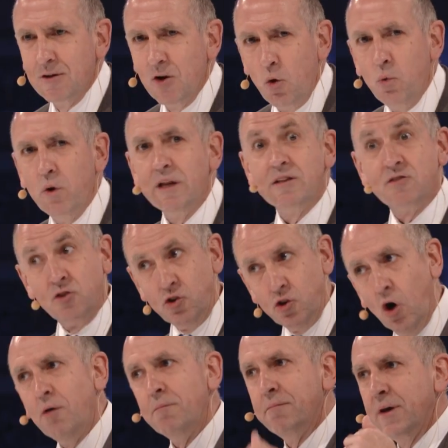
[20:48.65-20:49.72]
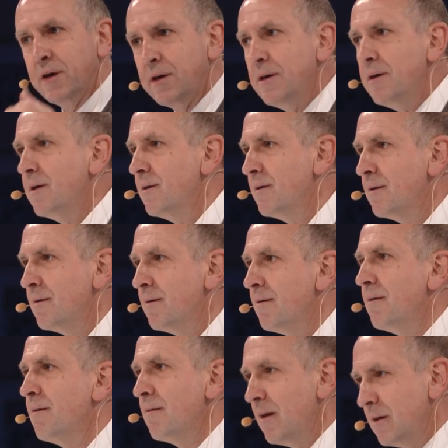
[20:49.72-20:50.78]
when it's not me,
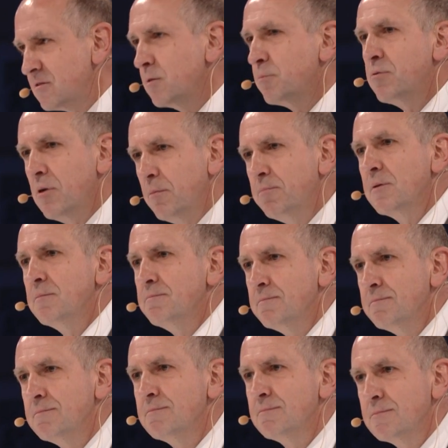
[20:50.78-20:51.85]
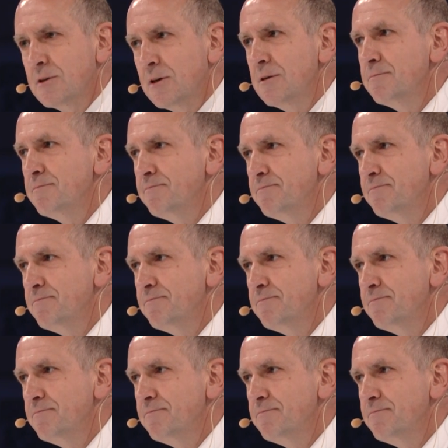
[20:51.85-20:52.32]
that's a problem, right?